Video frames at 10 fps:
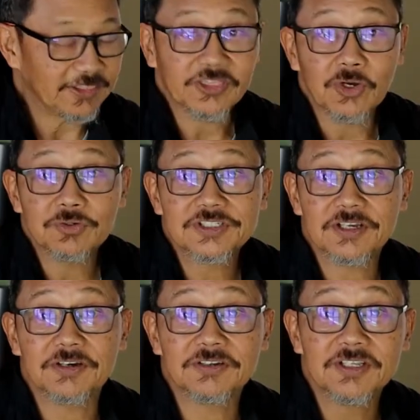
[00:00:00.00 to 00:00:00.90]
Those
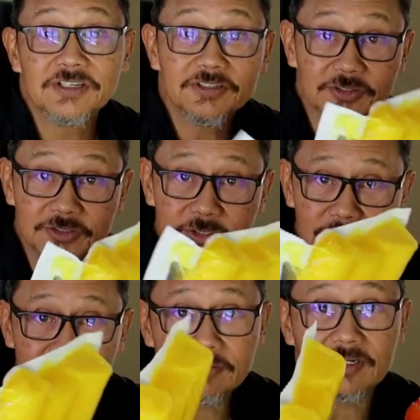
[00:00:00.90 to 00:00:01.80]
are the
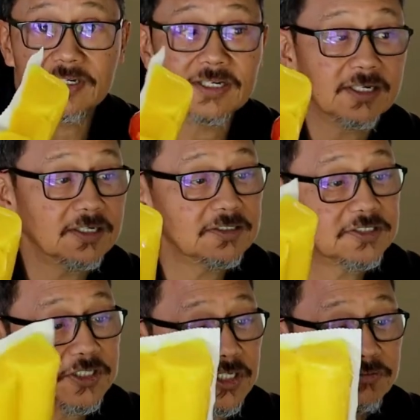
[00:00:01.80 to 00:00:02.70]
two
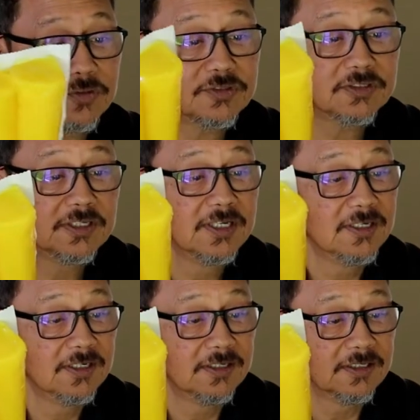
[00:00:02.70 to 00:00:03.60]
stinky foods
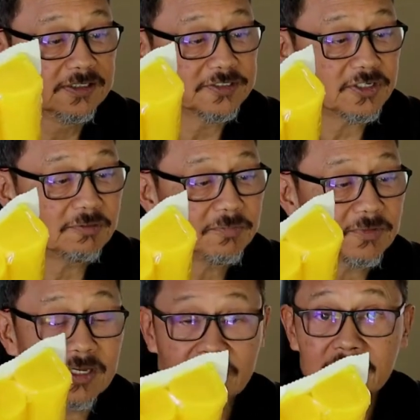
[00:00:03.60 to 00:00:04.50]
that's
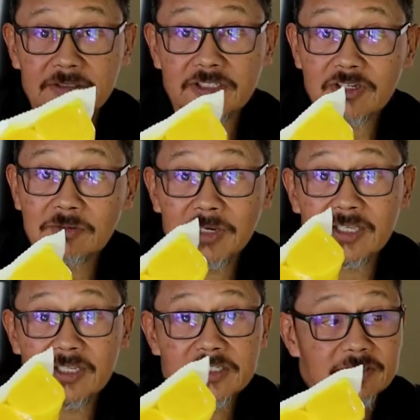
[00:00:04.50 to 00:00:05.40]
on my
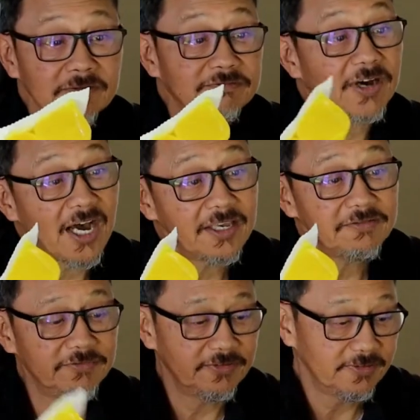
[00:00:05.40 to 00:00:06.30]
list of
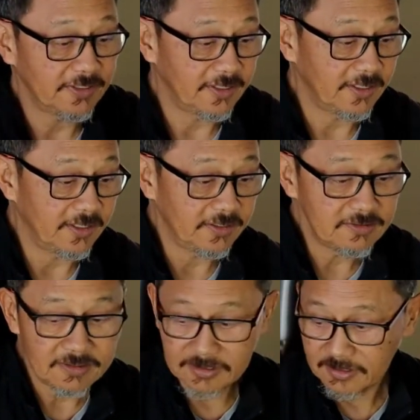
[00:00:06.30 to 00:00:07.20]
5.
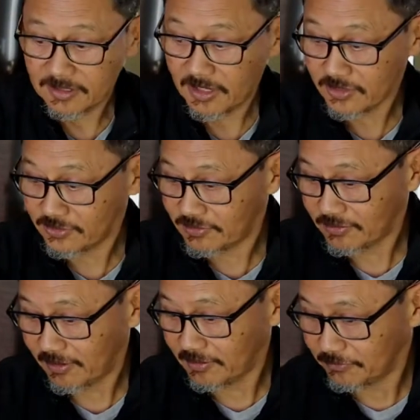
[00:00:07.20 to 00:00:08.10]
And let's
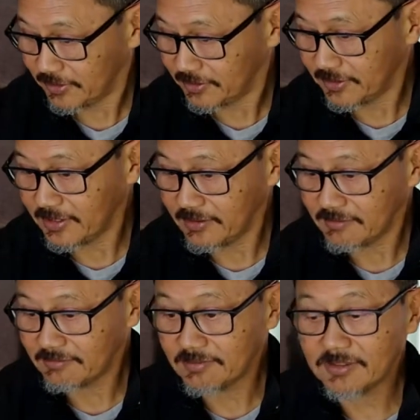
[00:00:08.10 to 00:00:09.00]
start with the
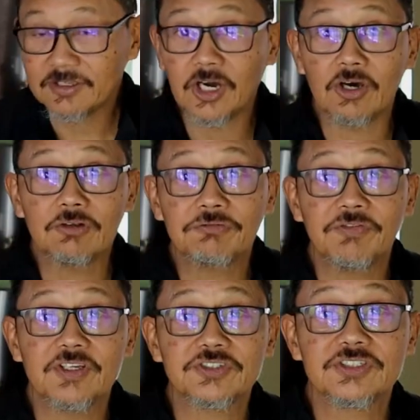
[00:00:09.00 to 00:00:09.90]

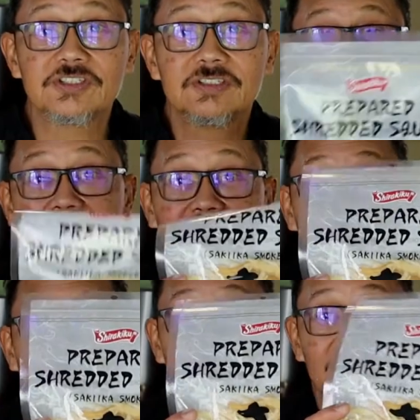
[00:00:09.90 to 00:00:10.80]
cuttlefish,
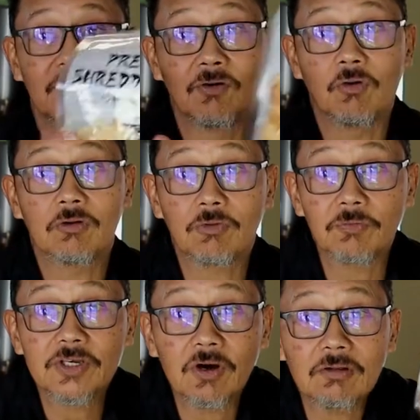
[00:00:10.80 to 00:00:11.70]
or what we
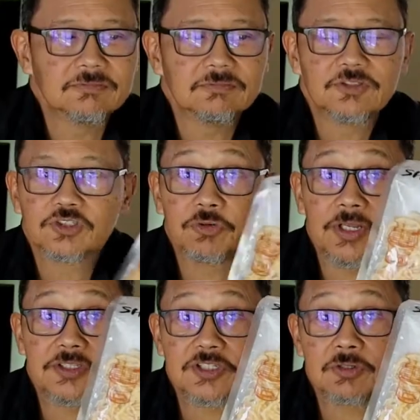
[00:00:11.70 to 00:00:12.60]
call
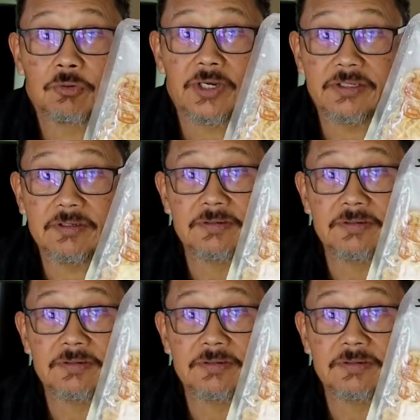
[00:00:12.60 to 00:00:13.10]
shredded squid.